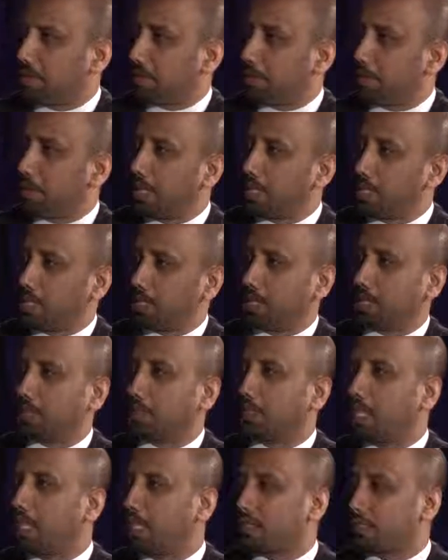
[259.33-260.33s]
you've been a
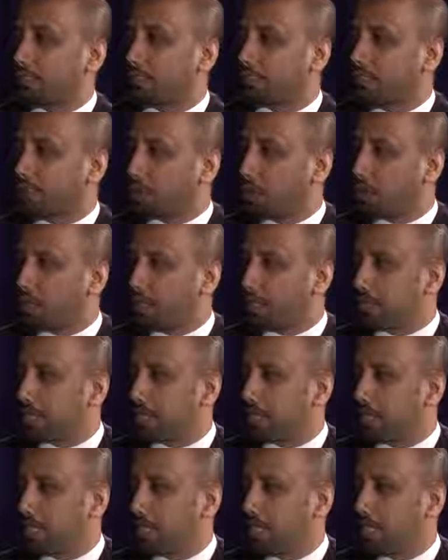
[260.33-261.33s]
successful entrepreneur
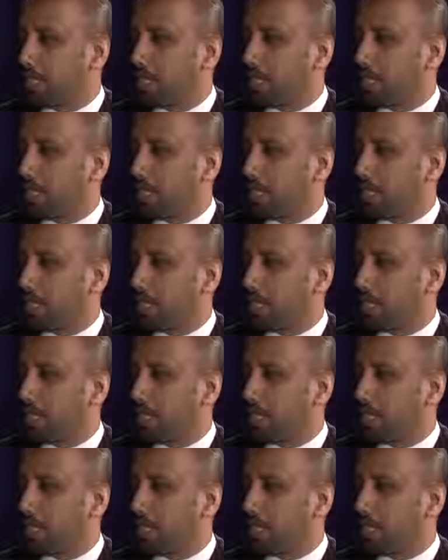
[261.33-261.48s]
twice.